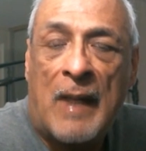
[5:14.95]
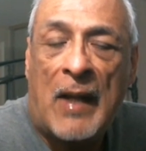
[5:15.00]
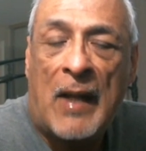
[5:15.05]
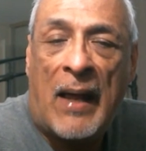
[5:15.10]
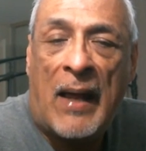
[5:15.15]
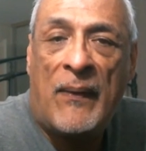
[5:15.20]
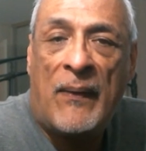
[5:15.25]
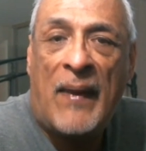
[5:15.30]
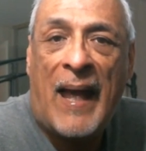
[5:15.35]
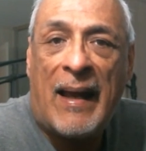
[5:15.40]

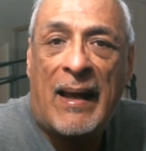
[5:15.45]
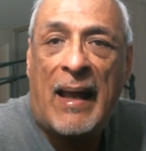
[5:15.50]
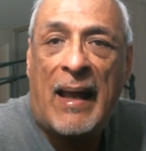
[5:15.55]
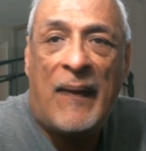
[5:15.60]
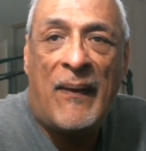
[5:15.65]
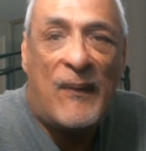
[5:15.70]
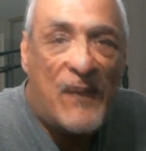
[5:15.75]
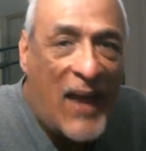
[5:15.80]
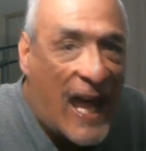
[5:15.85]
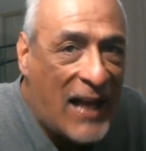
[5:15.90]
Sure.
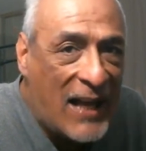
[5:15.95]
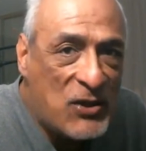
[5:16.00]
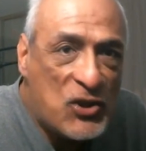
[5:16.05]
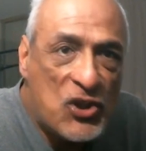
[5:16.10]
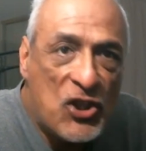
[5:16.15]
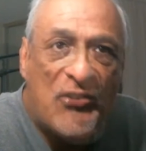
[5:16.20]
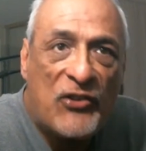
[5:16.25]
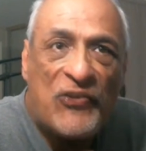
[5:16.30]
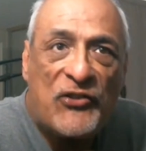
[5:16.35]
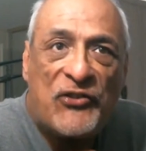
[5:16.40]
And
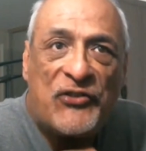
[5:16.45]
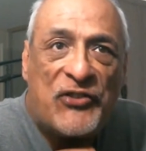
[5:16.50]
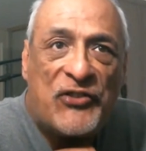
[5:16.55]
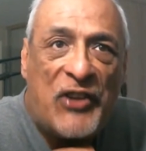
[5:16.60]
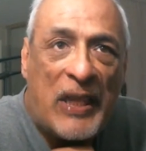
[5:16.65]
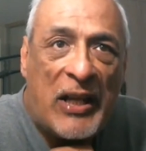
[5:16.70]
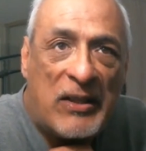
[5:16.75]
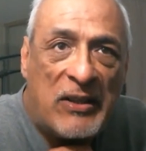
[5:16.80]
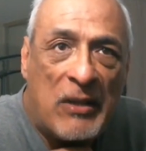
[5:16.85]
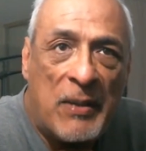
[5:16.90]
that
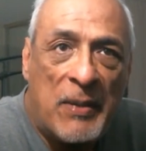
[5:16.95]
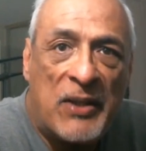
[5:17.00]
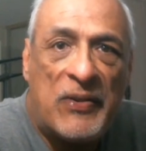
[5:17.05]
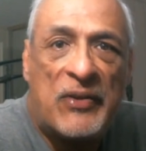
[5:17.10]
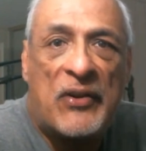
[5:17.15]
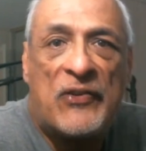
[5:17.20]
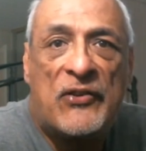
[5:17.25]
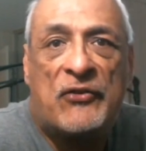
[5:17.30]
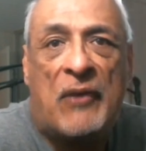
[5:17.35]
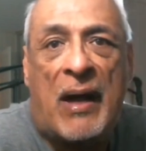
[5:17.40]
just sent him
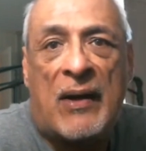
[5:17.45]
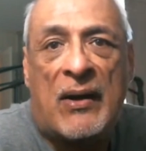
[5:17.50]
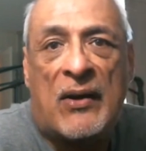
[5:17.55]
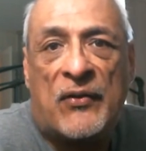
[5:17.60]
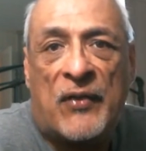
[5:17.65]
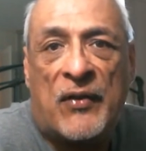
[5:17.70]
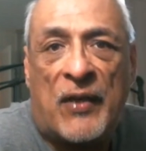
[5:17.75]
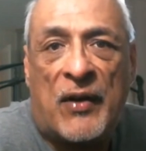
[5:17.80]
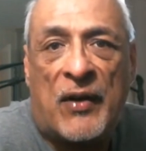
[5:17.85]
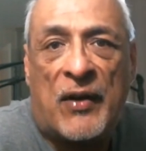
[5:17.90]
into the
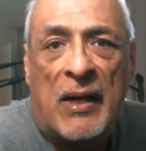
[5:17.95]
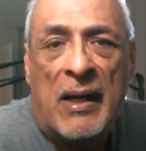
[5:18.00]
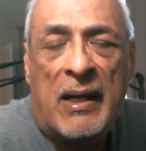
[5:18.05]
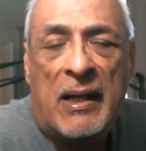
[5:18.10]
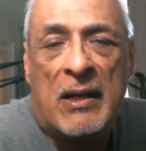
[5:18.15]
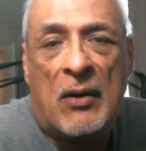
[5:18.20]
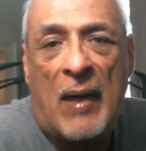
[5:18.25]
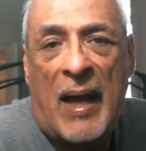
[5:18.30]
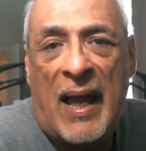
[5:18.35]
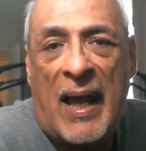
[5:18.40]
stratosphere.
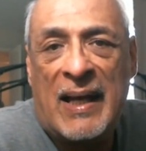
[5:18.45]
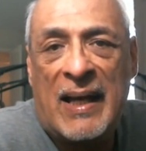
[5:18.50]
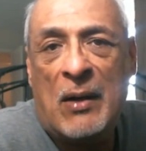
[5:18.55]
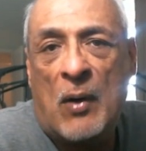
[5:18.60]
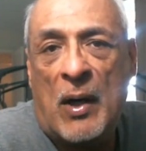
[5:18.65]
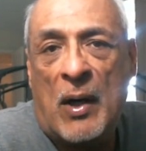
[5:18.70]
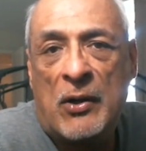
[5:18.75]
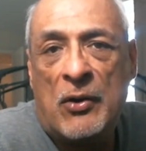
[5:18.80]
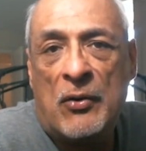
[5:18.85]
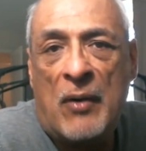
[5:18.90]
You know,
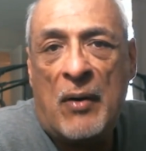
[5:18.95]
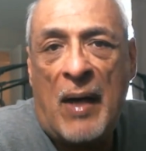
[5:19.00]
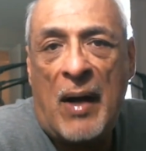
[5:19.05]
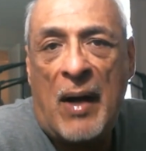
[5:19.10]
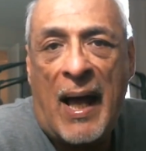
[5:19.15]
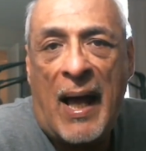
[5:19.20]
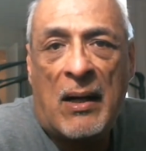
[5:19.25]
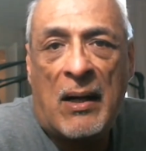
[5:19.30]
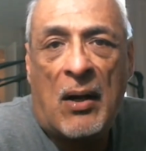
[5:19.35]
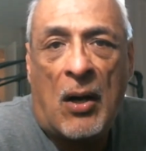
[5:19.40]
anyone who
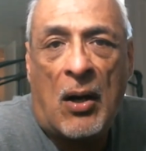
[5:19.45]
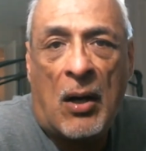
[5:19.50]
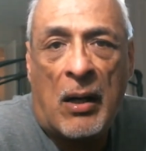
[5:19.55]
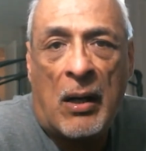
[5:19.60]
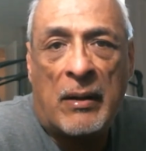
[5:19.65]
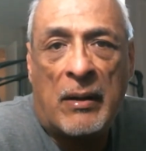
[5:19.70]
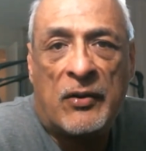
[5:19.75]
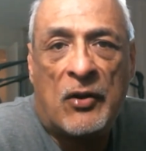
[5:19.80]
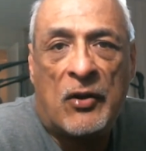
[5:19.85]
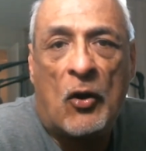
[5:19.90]
had a
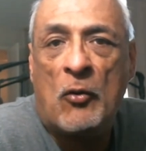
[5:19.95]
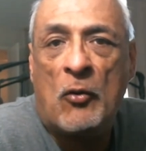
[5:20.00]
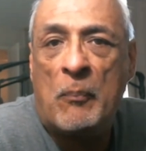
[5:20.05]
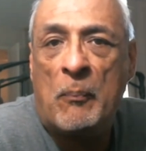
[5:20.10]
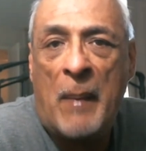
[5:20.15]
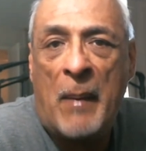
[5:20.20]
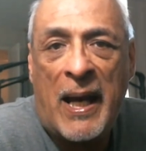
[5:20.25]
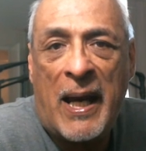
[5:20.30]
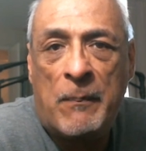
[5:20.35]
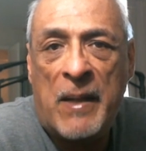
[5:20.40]
heart,
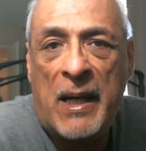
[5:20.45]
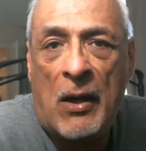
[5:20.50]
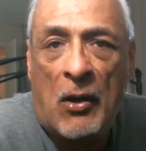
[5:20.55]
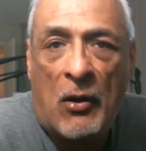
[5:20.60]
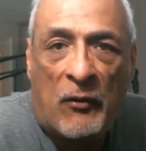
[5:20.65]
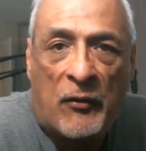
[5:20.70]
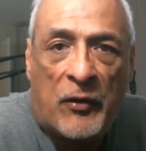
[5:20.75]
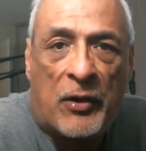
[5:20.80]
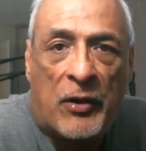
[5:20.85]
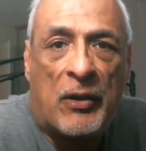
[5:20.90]
Don't Make
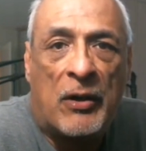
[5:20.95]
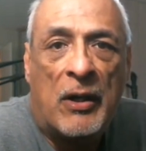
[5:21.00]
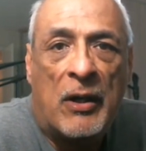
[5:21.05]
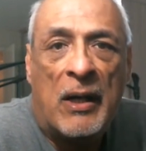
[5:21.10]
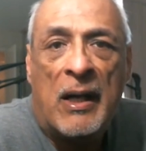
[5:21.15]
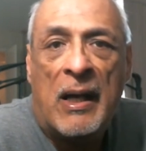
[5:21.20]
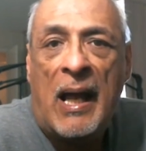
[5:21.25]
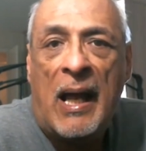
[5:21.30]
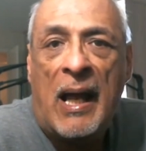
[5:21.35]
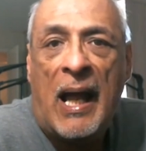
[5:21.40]
Me
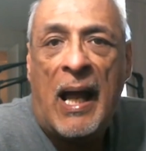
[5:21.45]
Over.